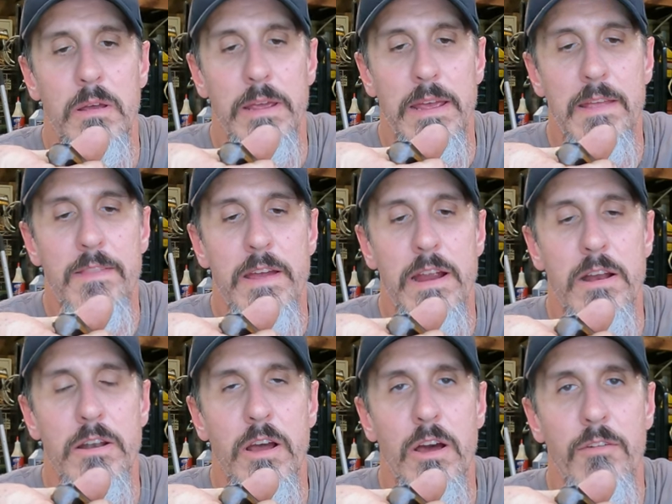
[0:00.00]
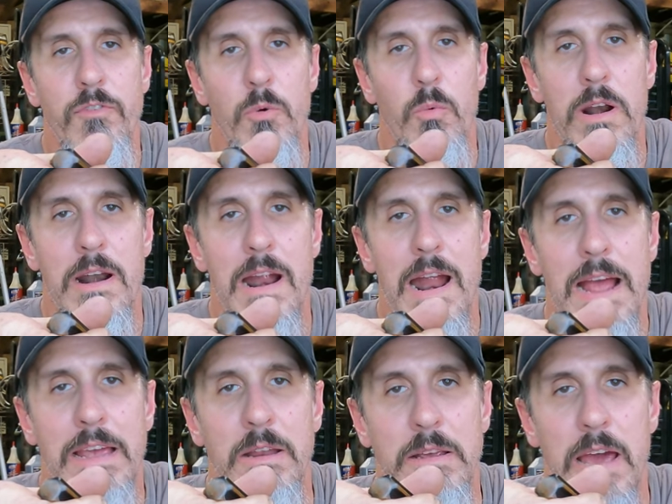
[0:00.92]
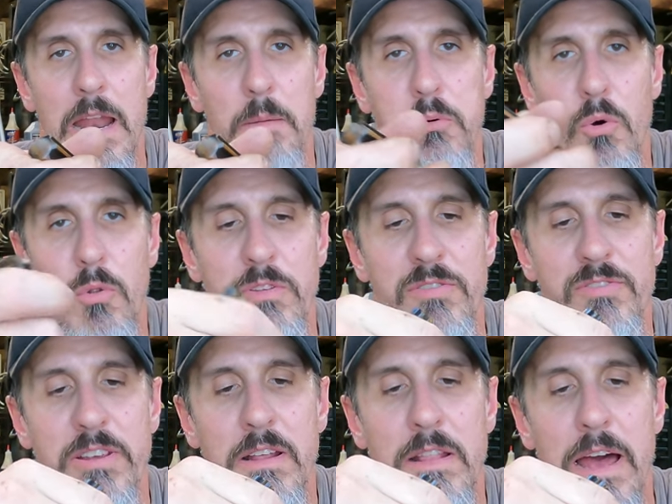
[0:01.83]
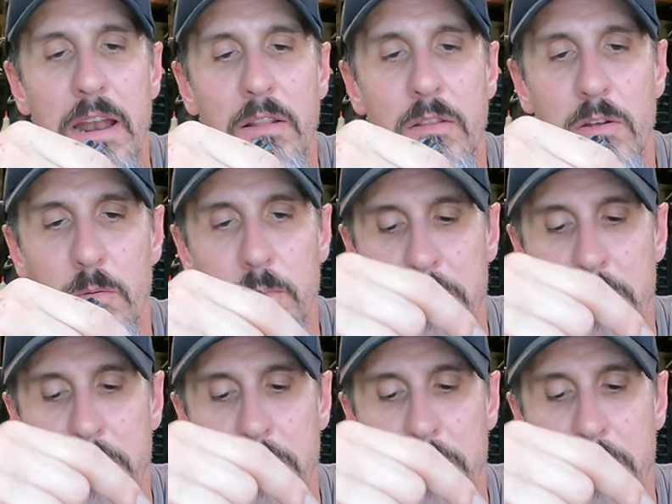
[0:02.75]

in there enough to where I could kind of pull the seal out a little